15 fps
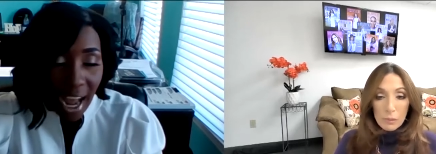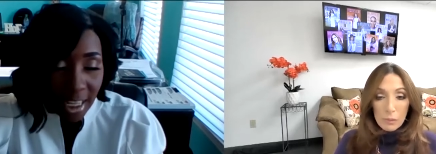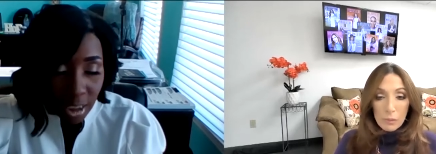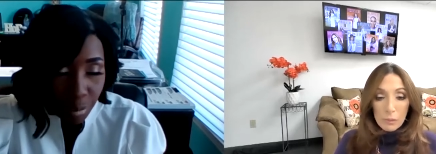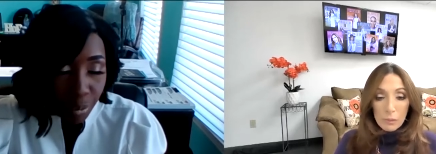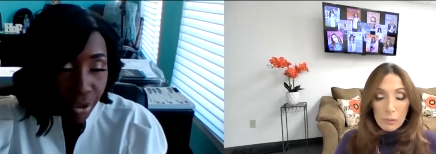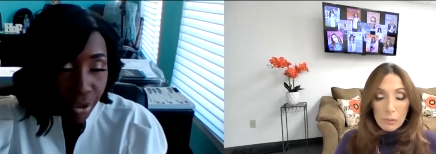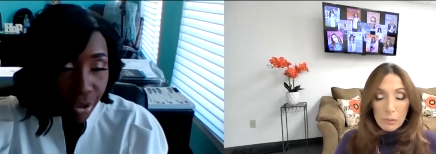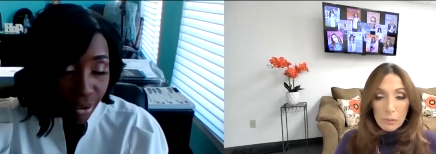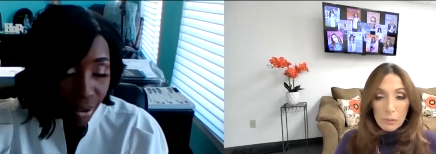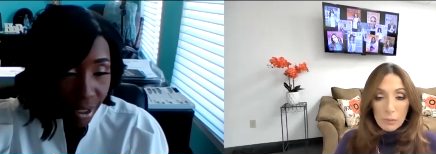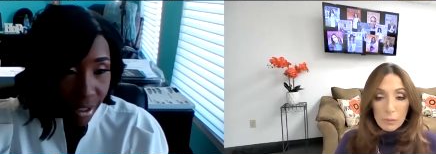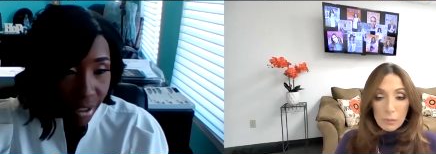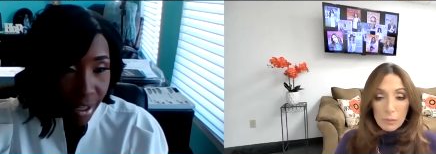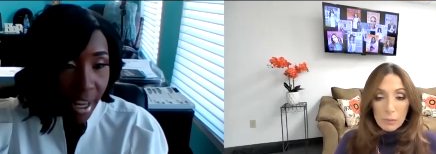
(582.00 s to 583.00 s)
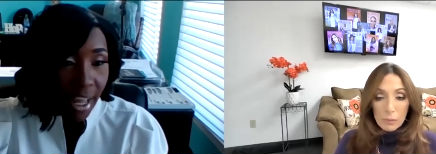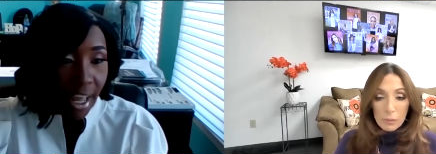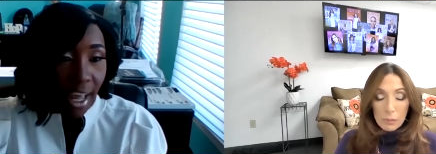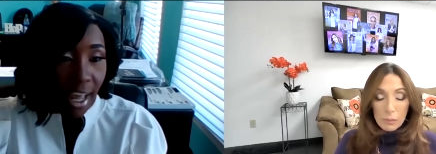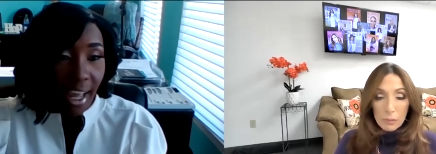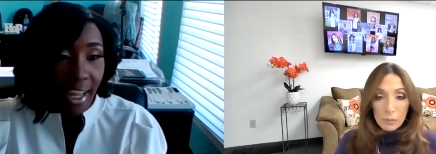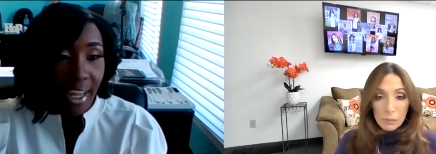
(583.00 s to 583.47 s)
Speaker 1: entrepreneur
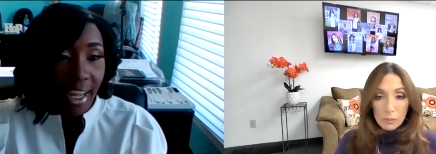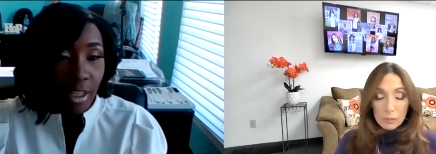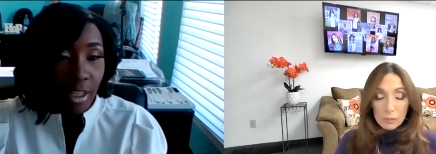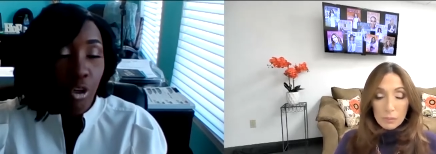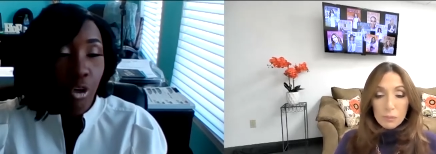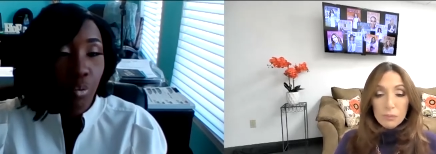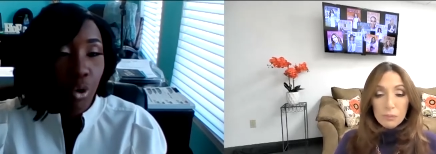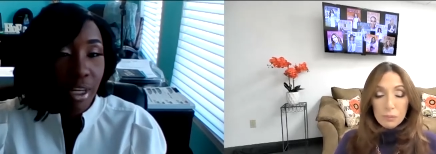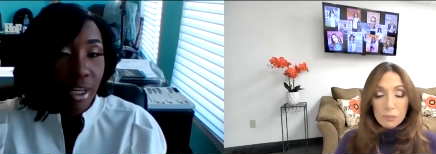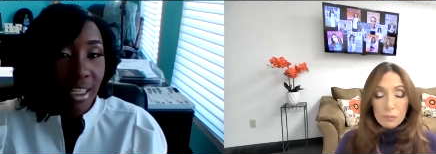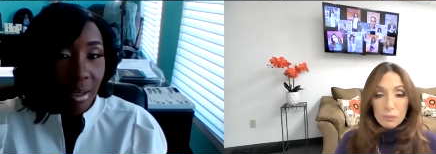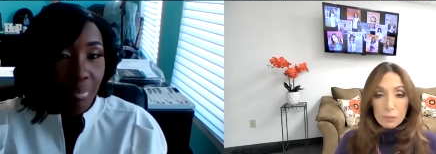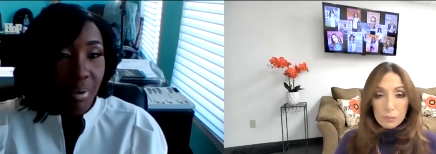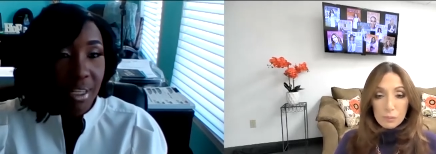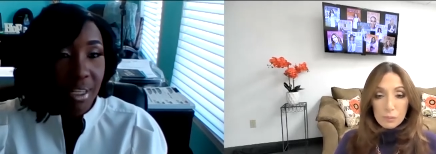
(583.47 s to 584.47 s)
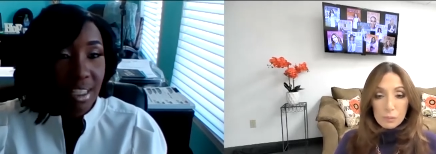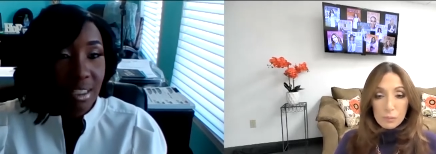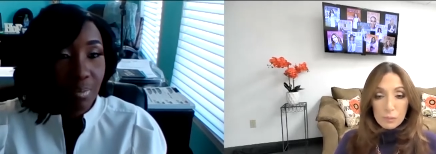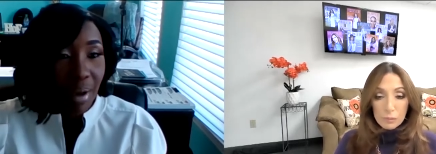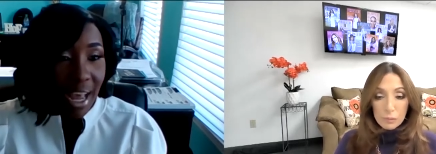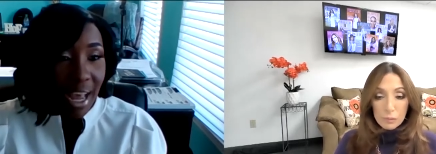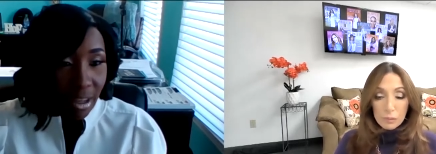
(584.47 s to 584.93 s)
and you're running a business
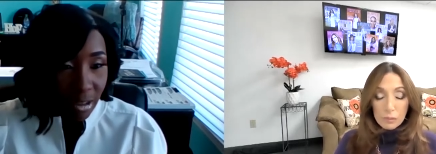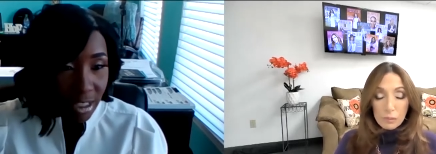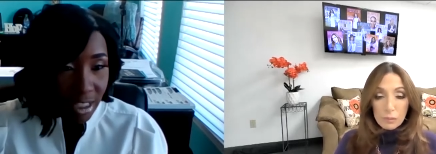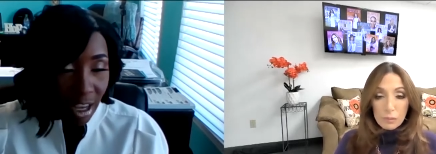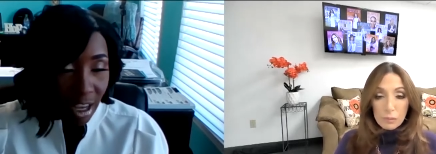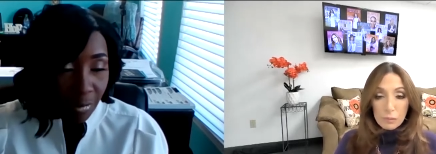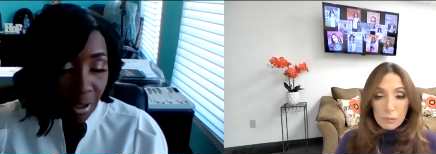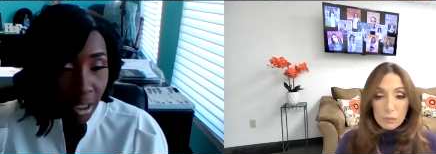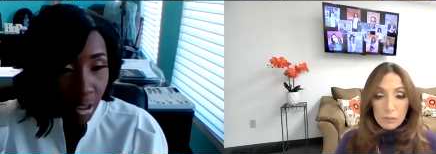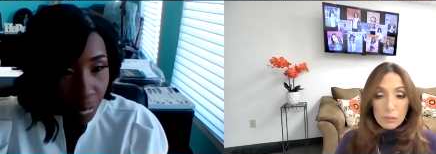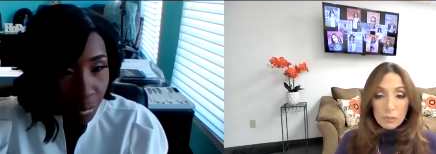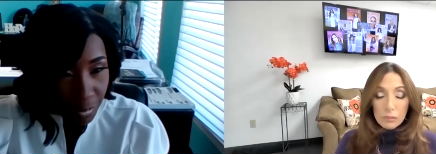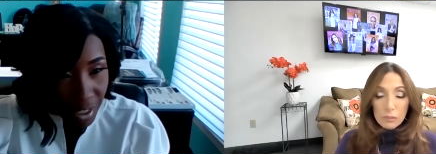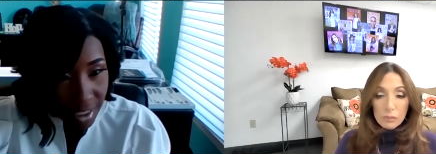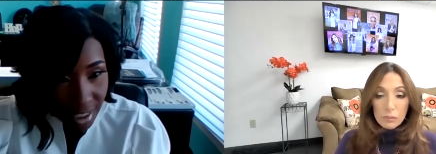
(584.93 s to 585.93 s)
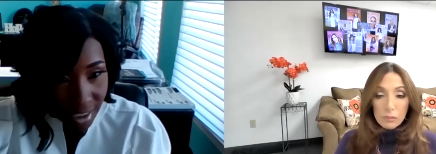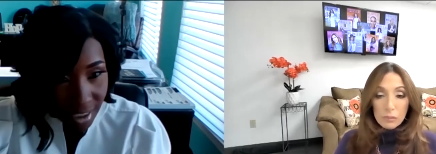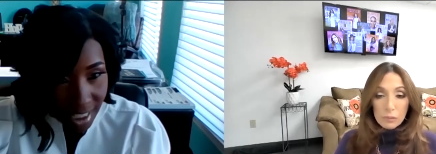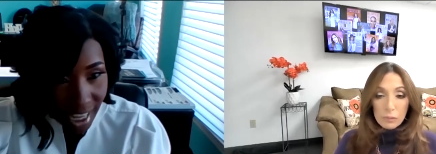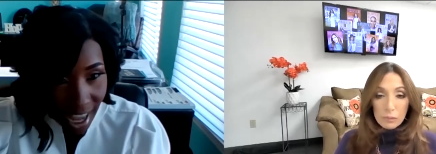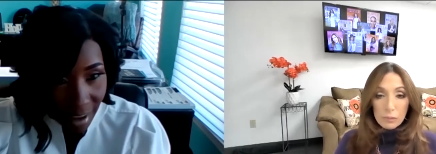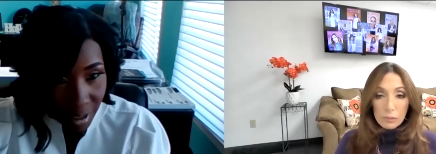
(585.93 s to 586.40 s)
by yourself and you
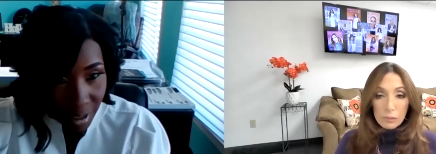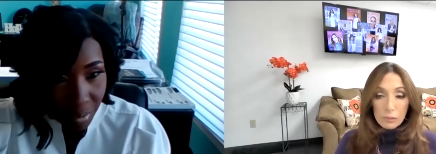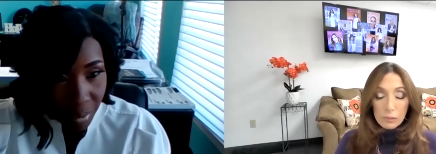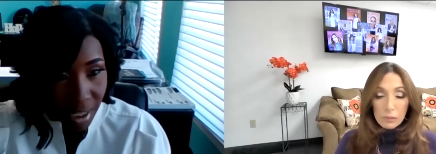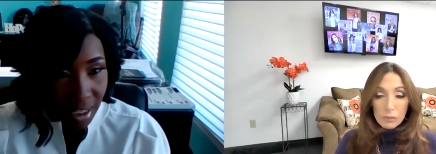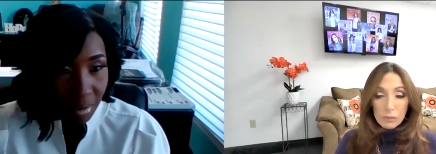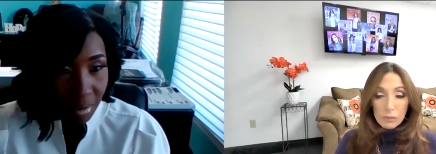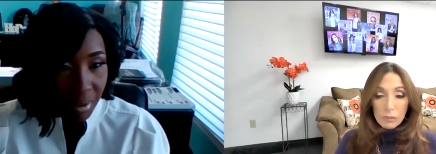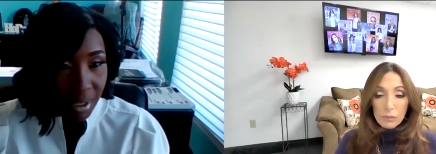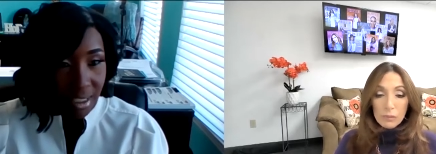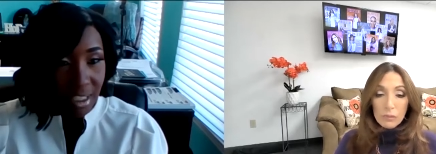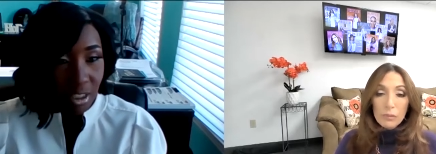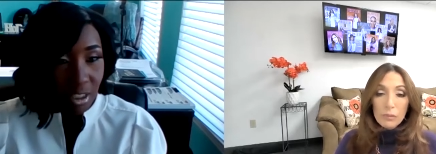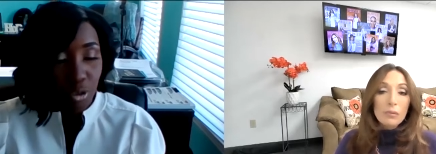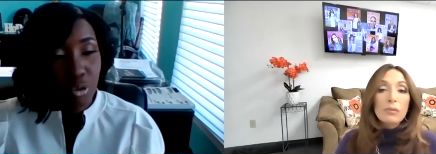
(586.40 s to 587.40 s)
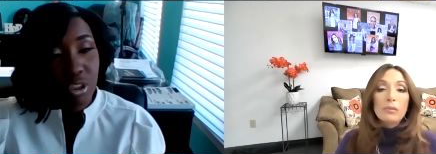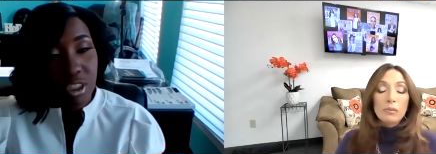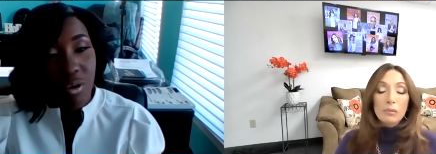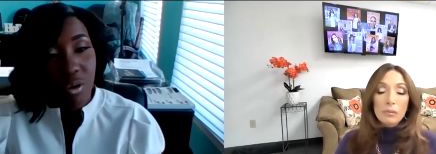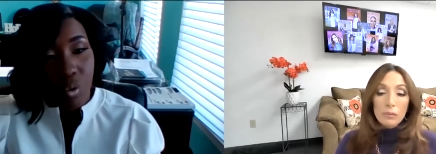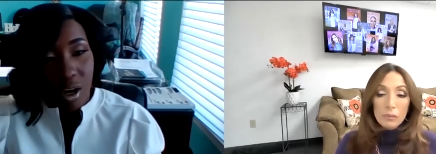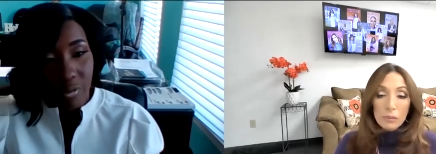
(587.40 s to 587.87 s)
physically have to be in a business, you
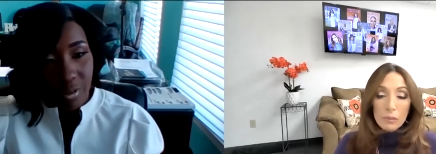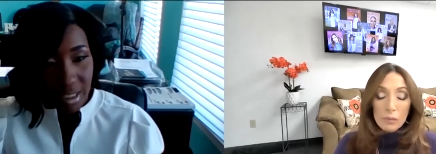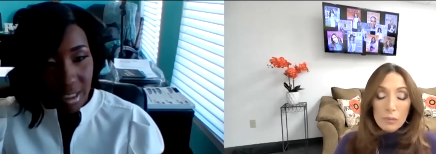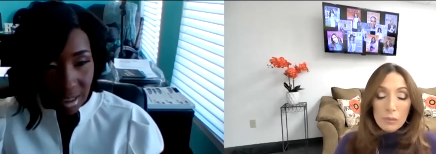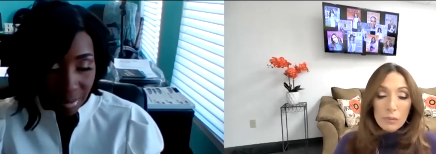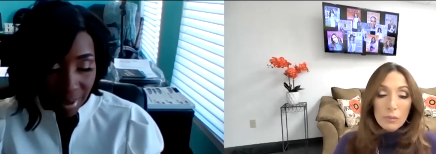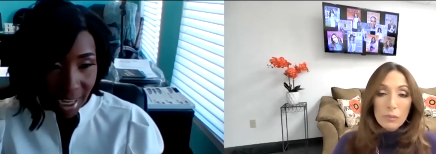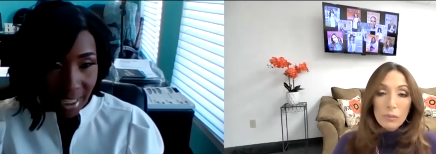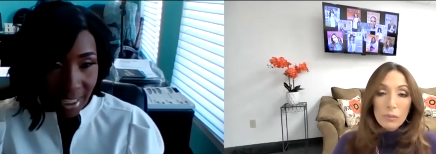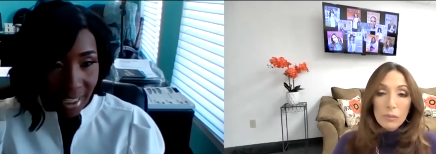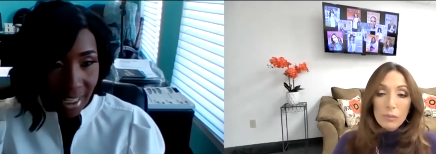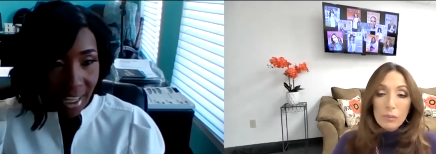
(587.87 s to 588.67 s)
still work for somebody.